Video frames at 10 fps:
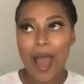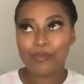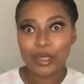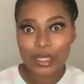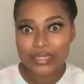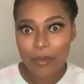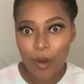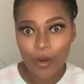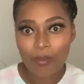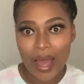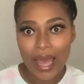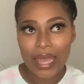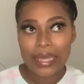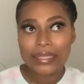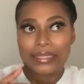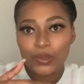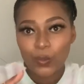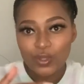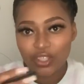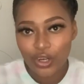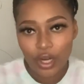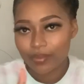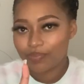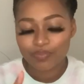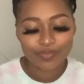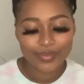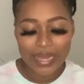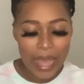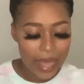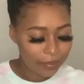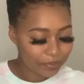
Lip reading: because I'm on my third year. Nah,